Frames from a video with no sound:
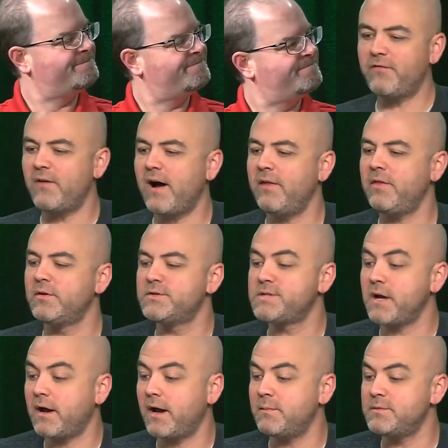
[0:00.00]
could find those
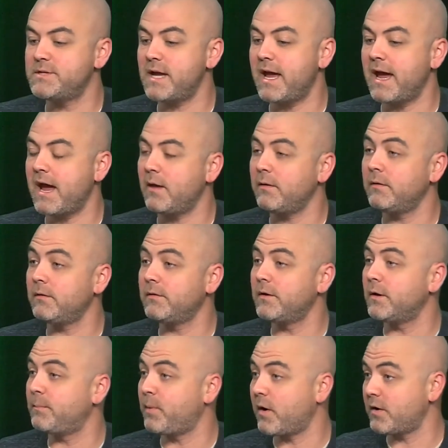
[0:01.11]
times at
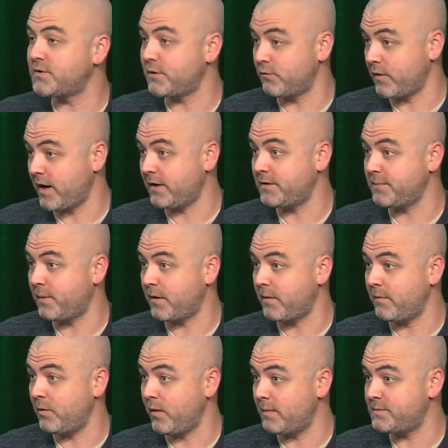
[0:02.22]
the Parks and Rec
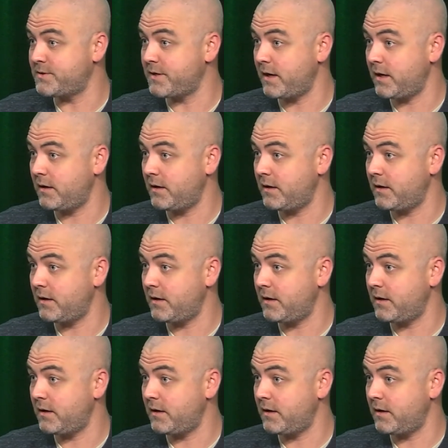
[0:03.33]
Department website?